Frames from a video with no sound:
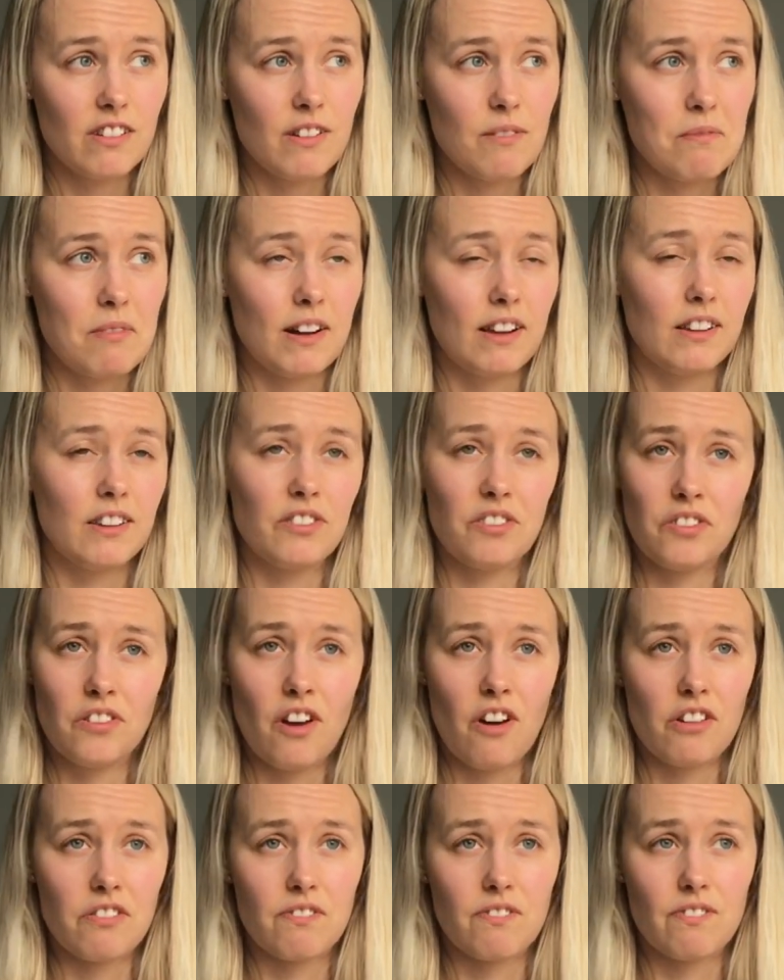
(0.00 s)
well,
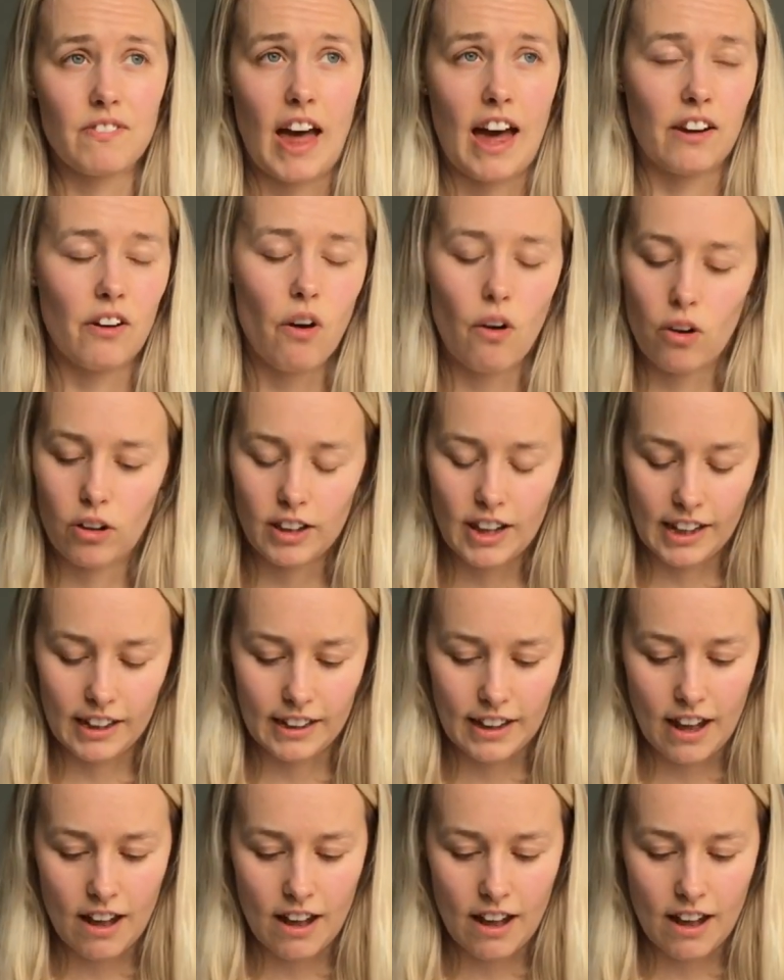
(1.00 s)
not at all, like